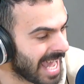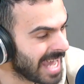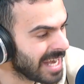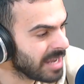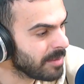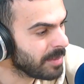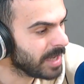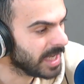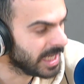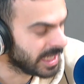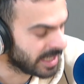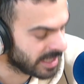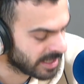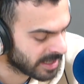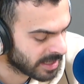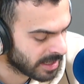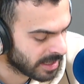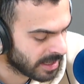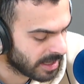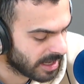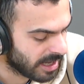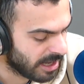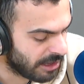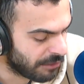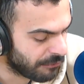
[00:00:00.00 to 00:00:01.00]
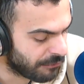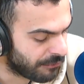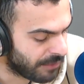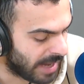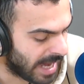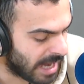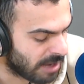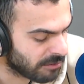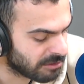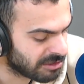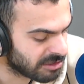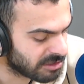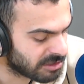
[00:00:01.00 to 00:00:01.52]
enemy and
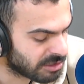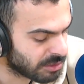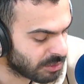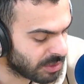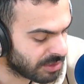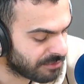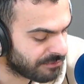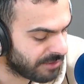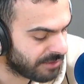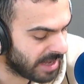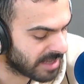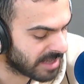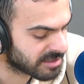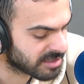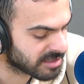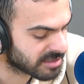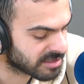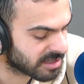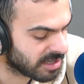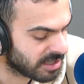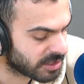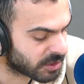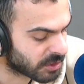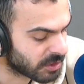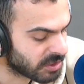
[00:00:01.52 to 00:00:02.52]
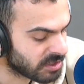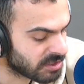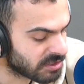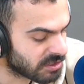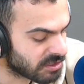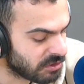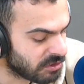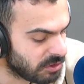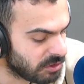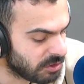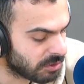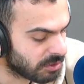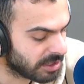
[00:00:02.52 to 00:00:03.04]
vowed to advance his
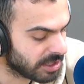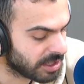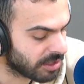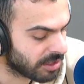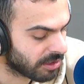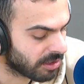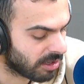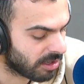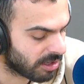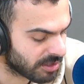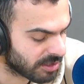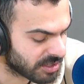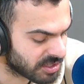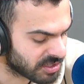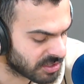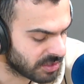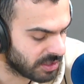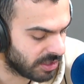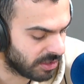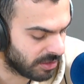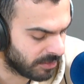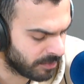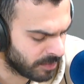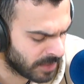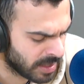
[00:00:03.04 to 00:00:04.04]
country's nuclear arsenal.